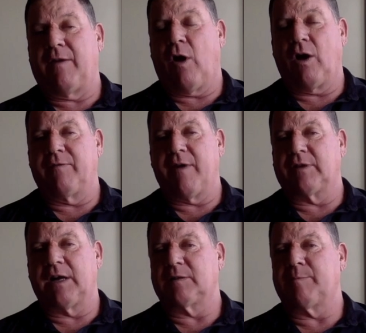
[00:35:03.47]
all you've ever
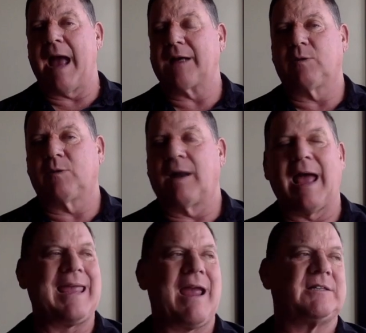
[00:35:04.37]
done is back squat, I
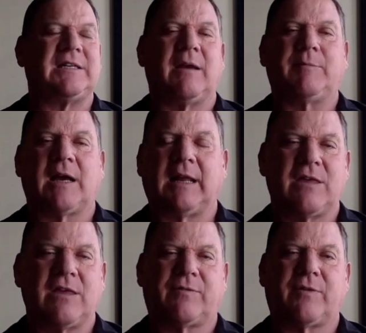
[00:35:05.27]
guarantee I'm not going to
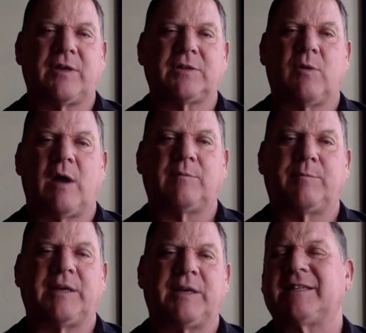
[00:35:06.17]
get you to front squat
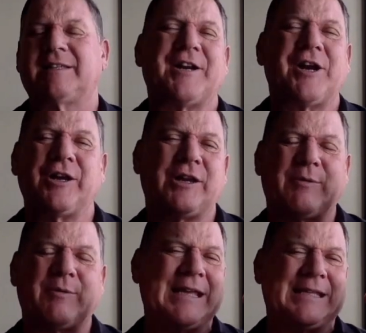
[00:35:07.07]
because it's going to hurt your
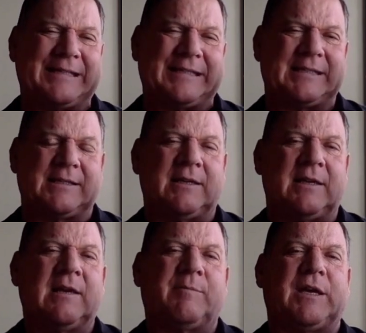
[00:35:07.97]
wrists
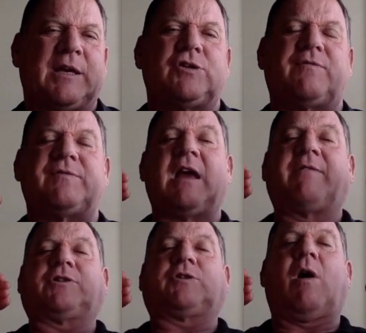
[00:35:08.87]
because you've
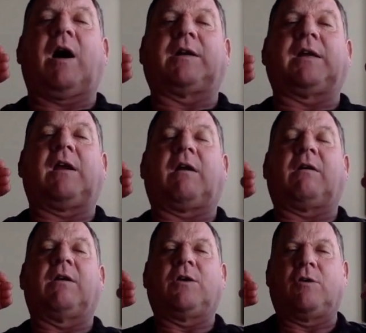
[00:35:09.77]
never squatted
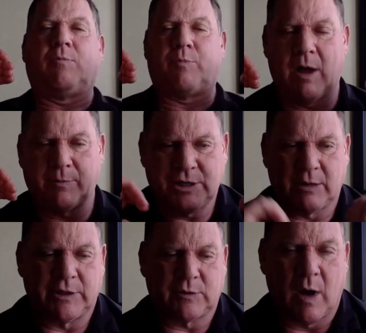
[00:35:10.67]
here. You probably
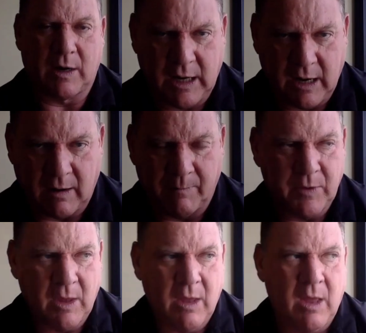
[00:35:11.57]
generally squatted here,
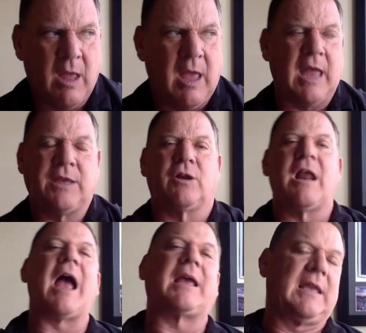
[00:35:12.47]
and you're
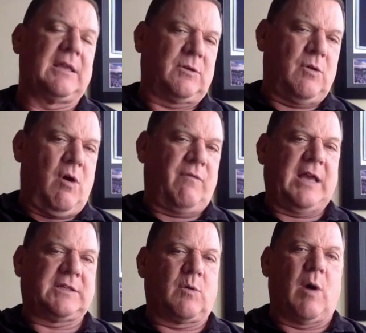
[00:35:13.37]
not going to get to an
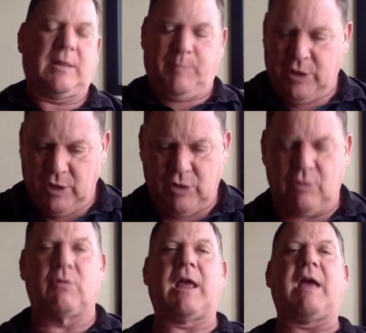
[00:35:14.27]
overhead squat because
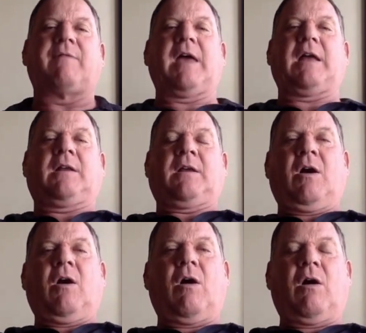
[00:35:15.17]
you don't have that
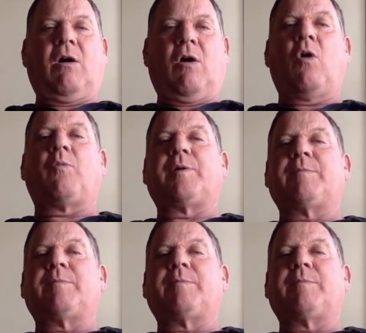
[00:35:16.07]
uh, open,